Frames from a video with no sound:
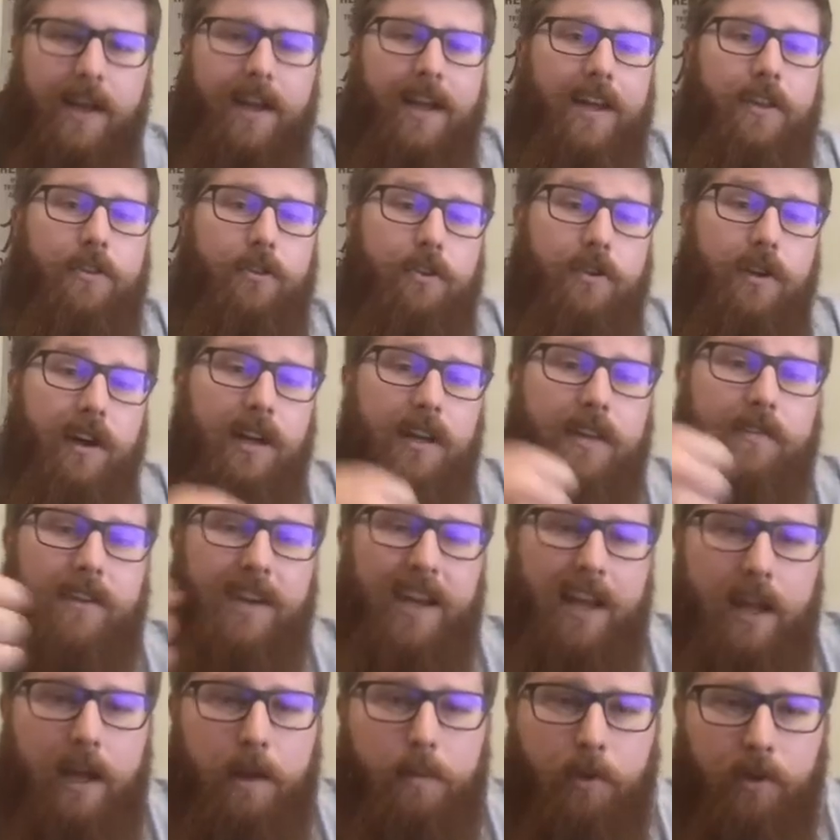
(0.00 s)
and they're not
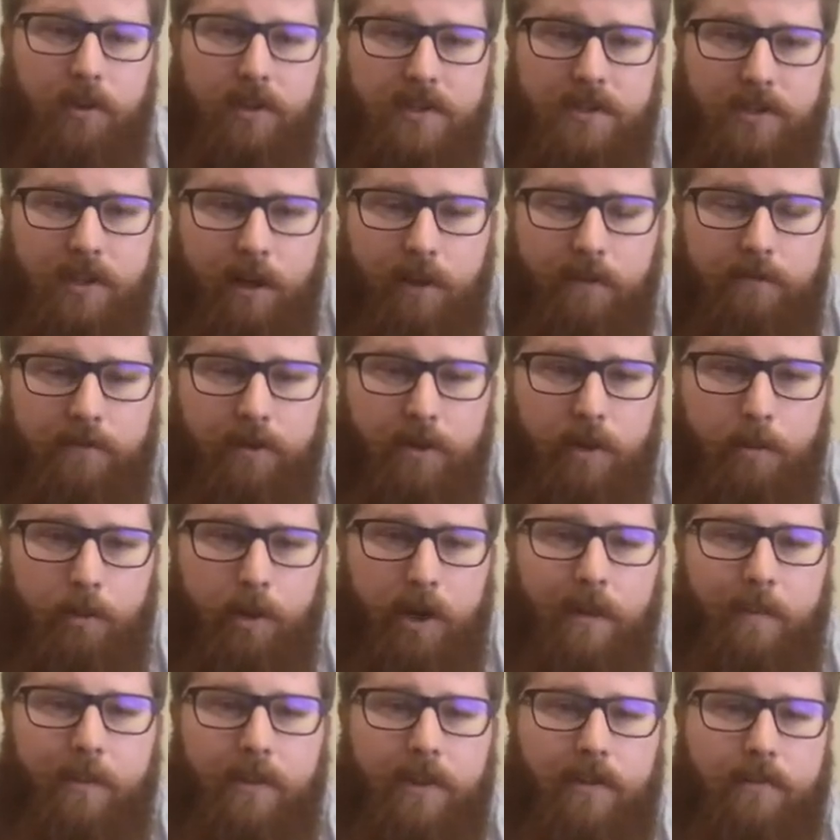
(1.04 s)
even able to solve for the
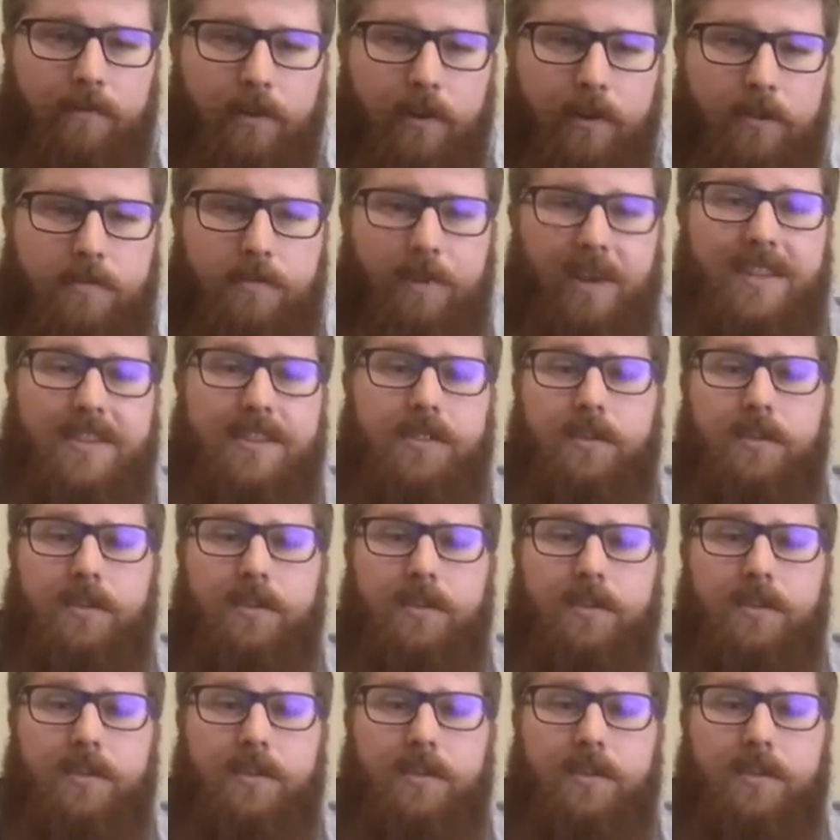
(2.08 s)
problem in the first place,